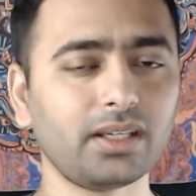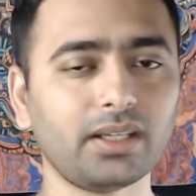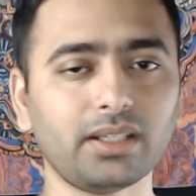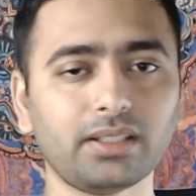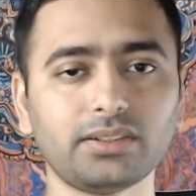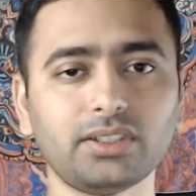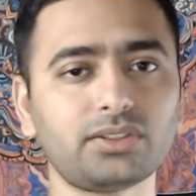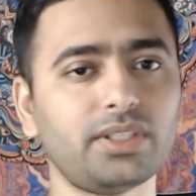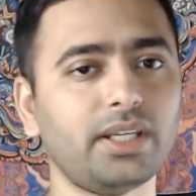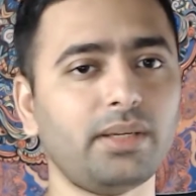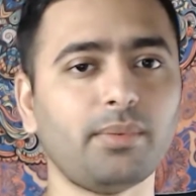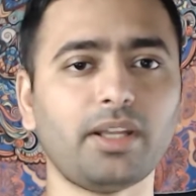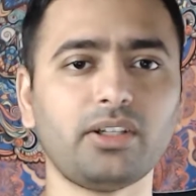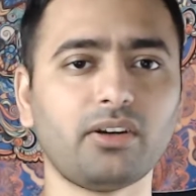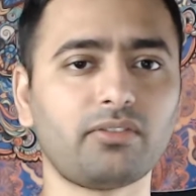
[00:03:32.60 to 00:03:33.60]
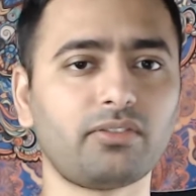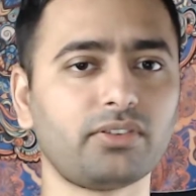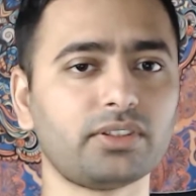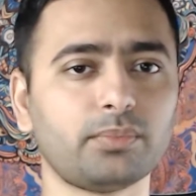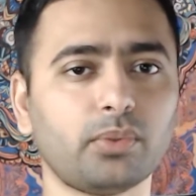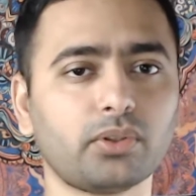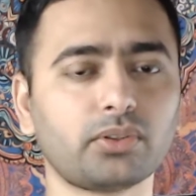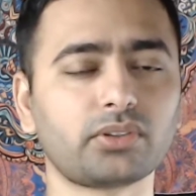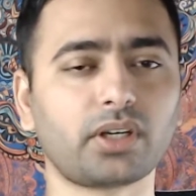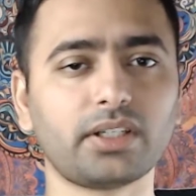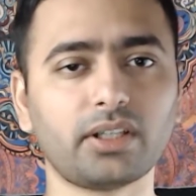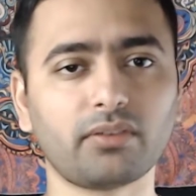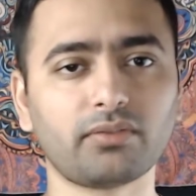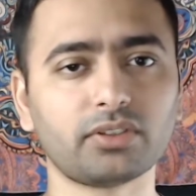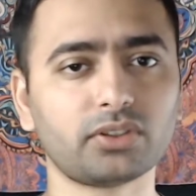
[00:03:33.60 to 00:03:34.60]
just name any of his books or any
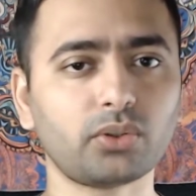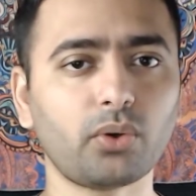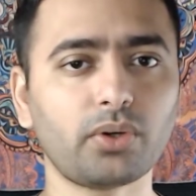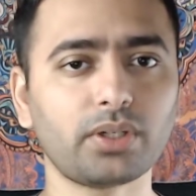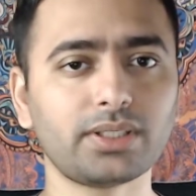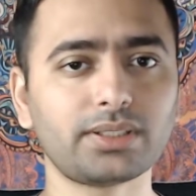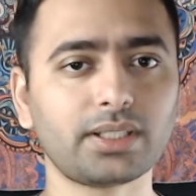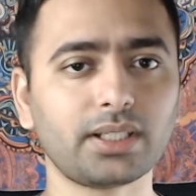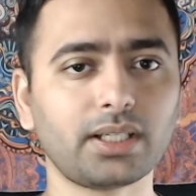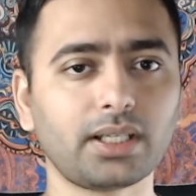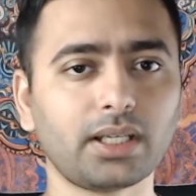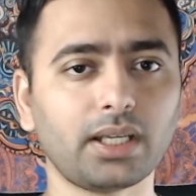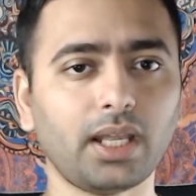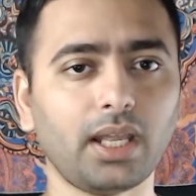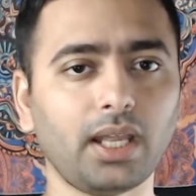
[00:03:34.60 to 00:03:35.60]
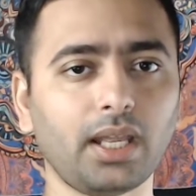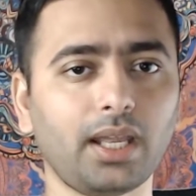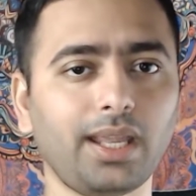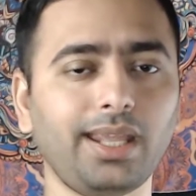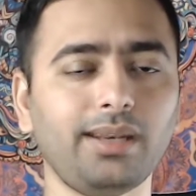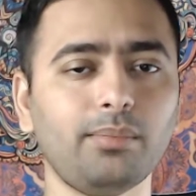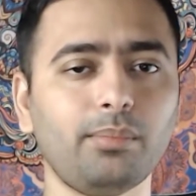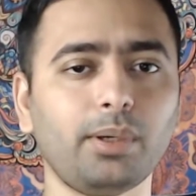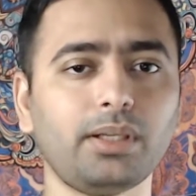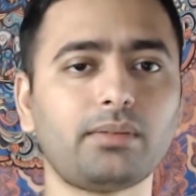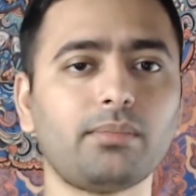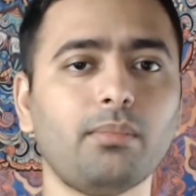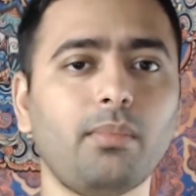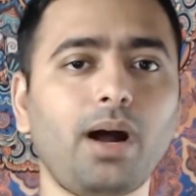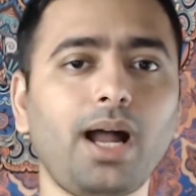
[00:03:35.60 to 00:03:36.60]
of his stories. But
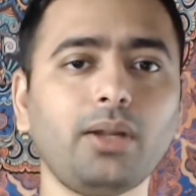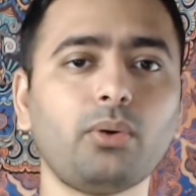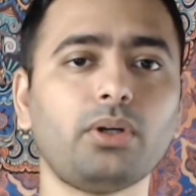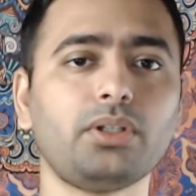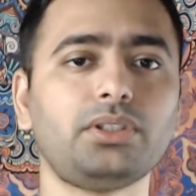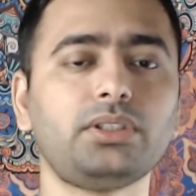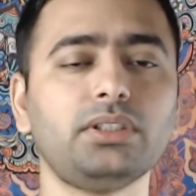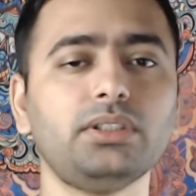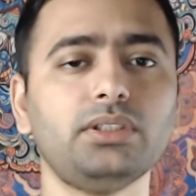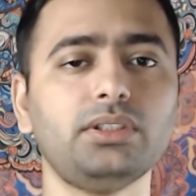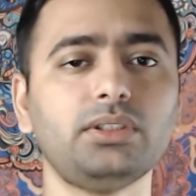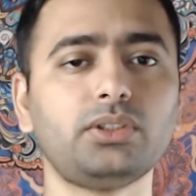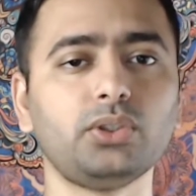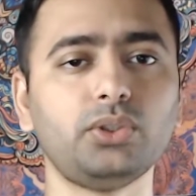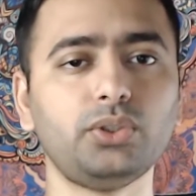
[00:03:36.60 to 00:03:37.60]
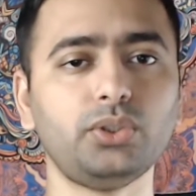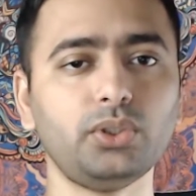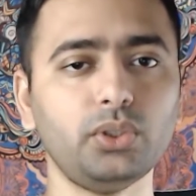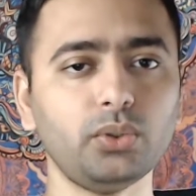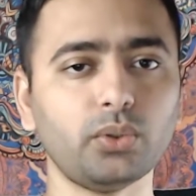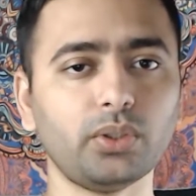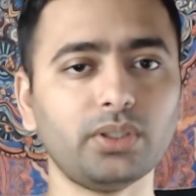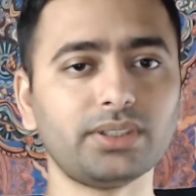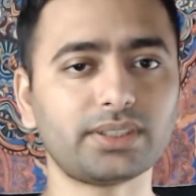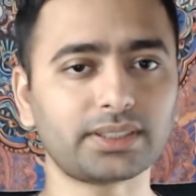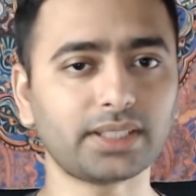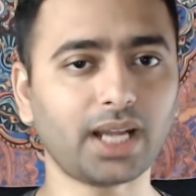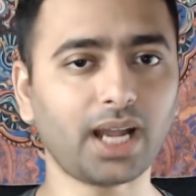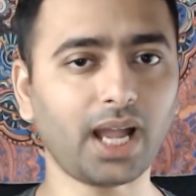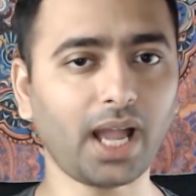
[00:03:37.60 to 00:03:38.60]
my question to you is,
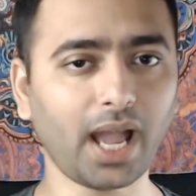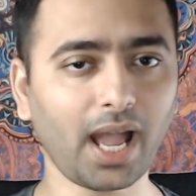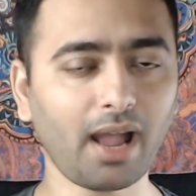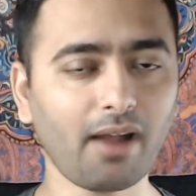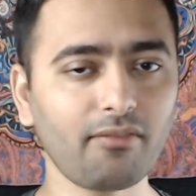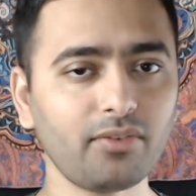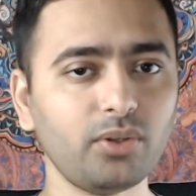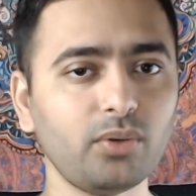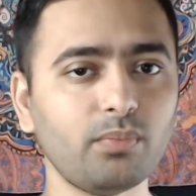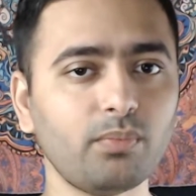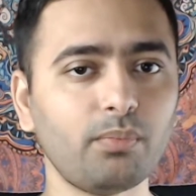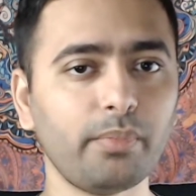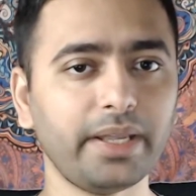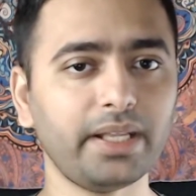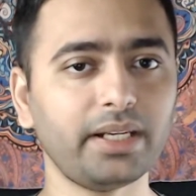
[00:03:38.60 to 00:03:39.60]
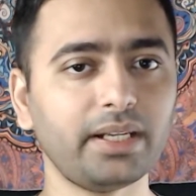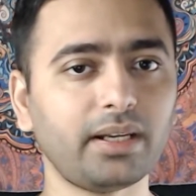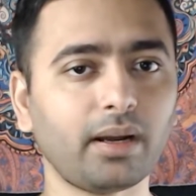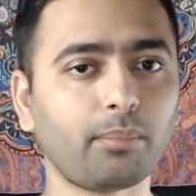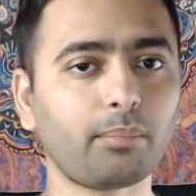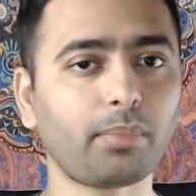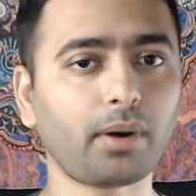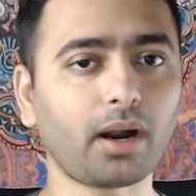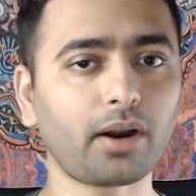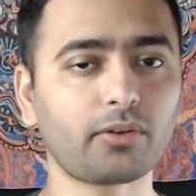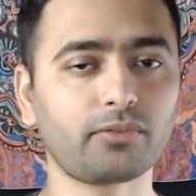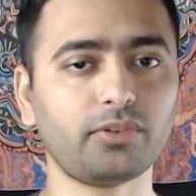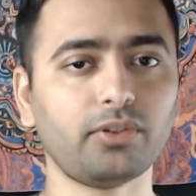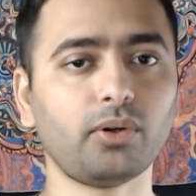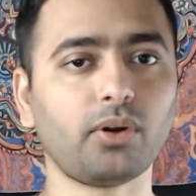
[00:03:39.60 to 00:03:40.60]
have you made it a part of
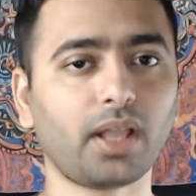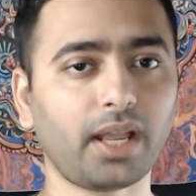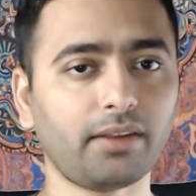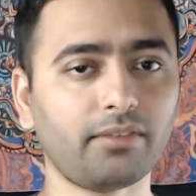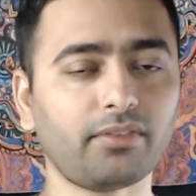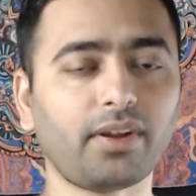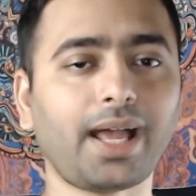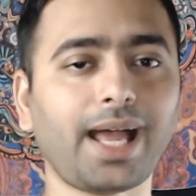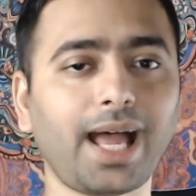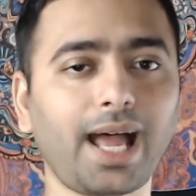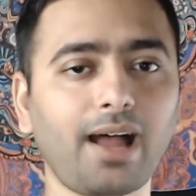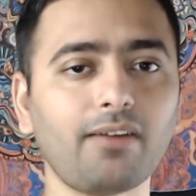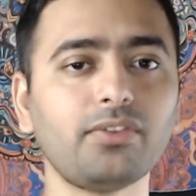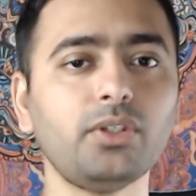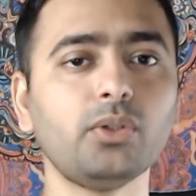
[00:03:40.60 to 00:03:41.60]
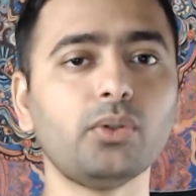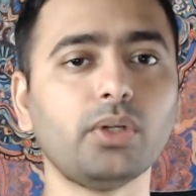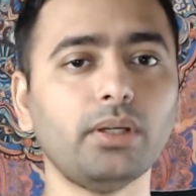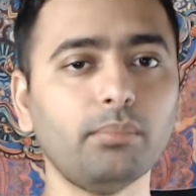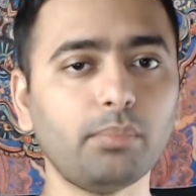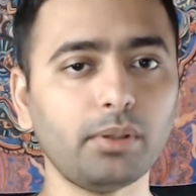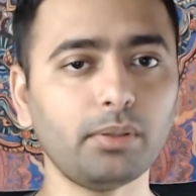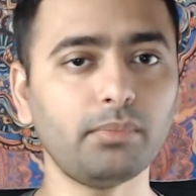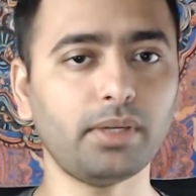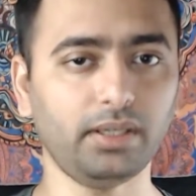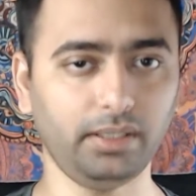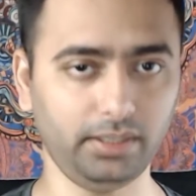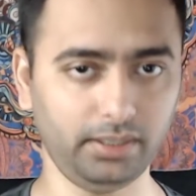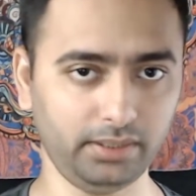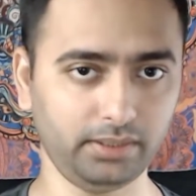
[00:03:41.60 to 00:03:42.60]
your life? Have you implemented it?